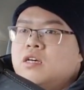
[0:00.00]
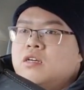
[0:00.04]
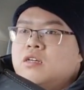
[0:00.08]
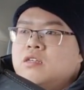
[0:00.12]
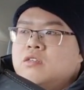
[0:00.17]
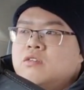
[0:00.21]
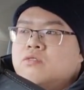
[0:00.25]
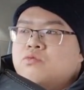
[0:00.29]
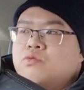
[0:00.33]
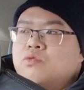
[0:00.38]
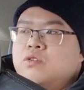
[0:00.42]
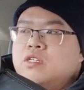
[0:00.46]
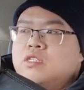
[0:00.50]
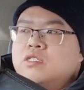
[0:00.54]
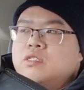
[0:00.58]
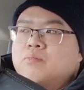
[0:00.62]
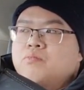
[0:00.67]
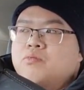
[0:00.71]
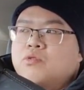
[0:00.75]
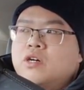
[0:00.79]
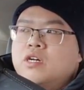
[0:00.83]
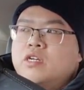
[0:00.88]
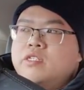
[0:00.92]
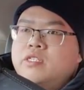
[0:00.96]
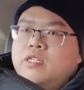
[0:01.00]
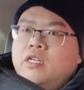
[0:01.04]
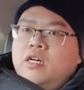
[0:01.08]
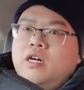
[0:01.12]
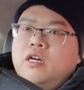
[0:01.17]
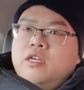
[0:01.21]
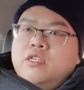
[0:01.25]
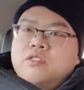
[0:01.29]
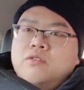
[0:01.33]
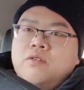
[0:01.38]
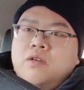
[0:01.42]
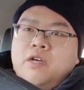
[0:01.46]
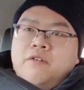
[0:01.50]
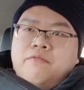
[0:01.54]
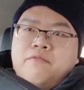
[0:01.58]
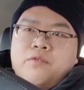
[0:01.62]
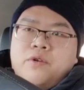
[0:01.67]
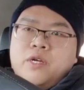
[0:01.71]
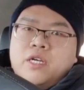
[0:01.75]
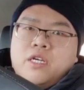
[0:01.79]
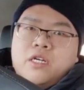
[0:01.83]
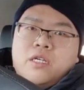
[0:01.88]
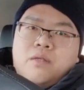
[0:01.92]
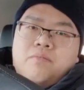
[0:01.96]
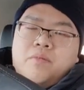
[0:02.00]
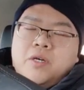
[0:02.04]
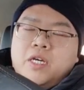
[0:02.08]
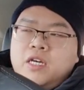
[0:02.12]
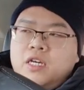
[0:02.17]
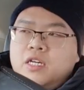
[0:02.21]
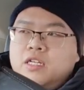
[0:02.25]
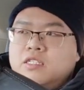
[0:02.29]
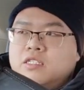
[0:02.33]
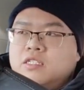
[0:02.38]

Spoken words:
raise the price high, so everyone got paid.